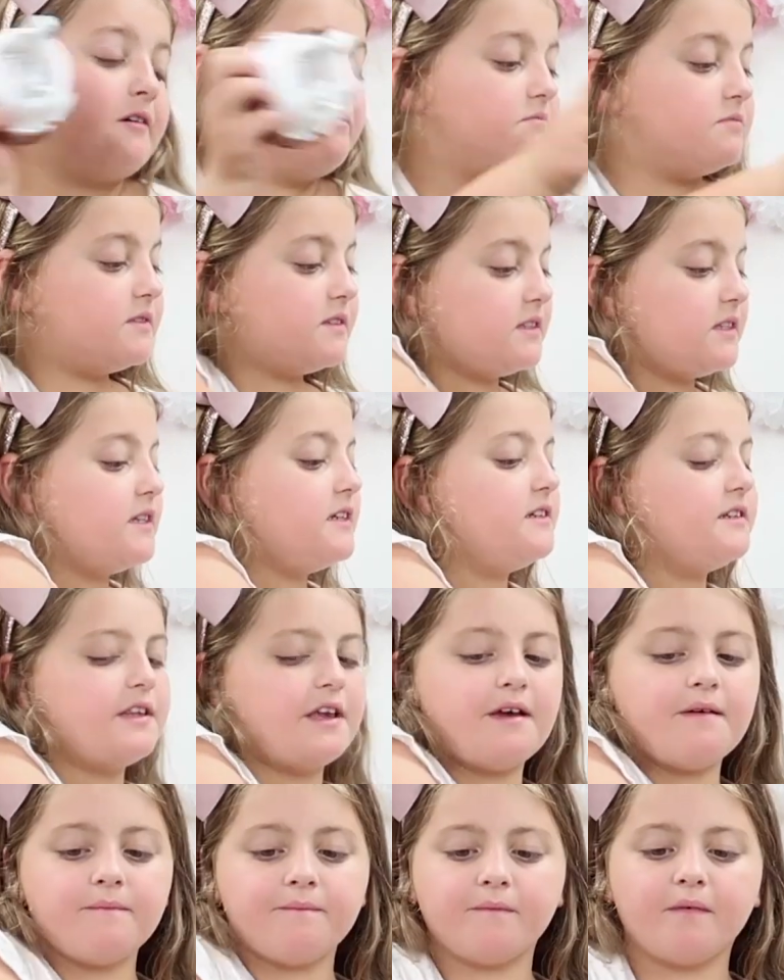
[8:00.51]
it. It's
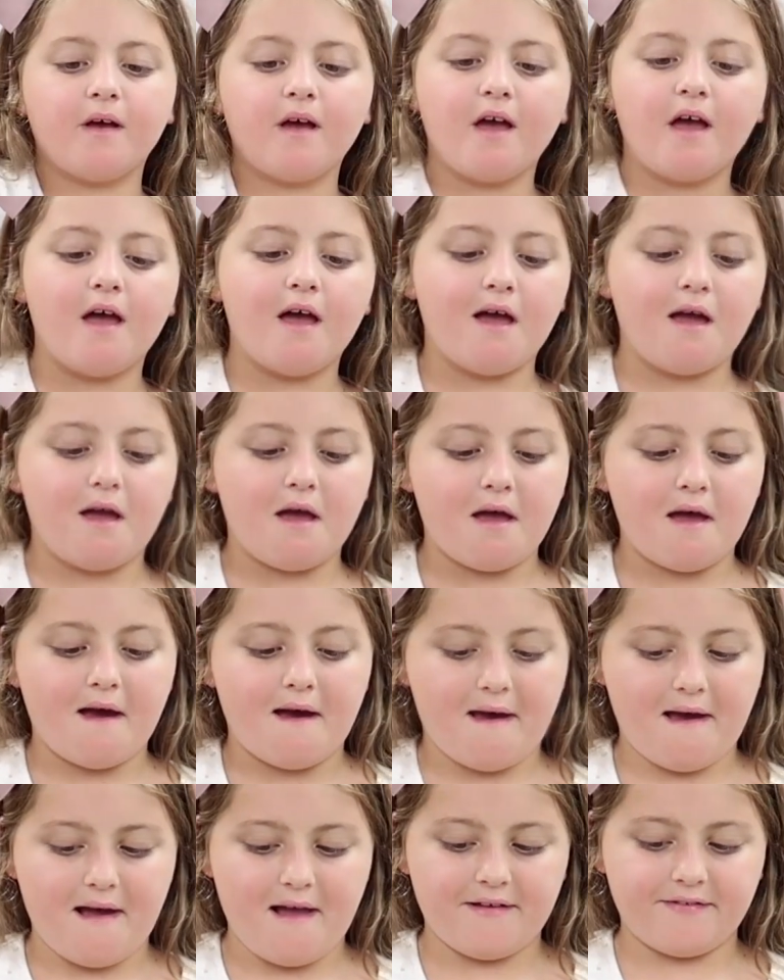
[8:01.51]
easy.
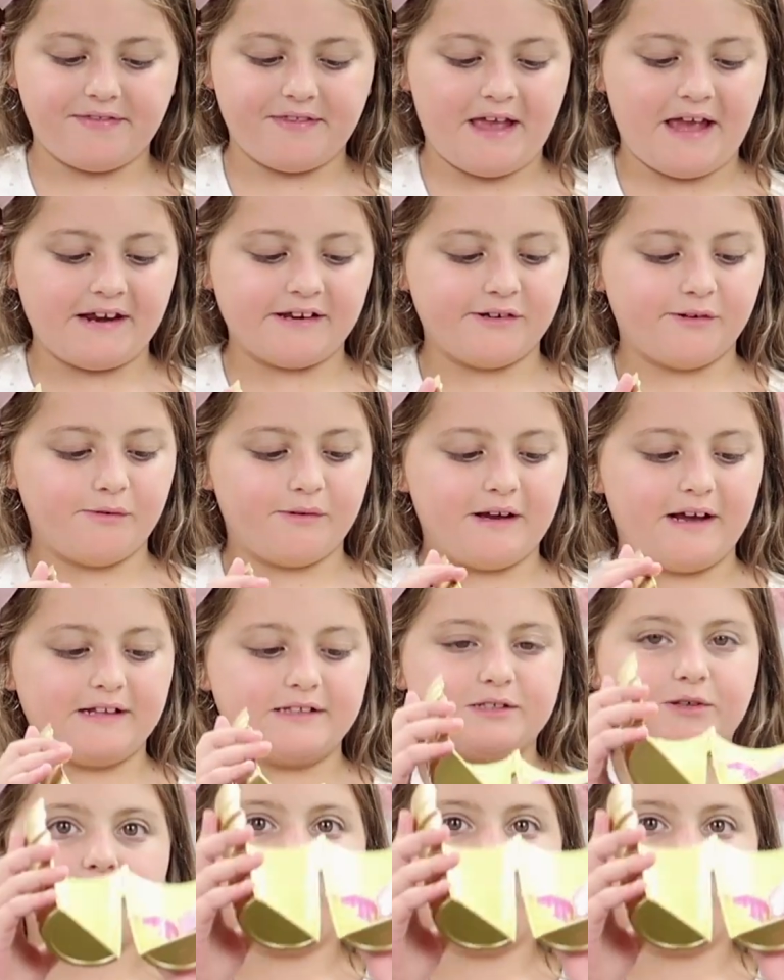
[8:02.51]
And then you get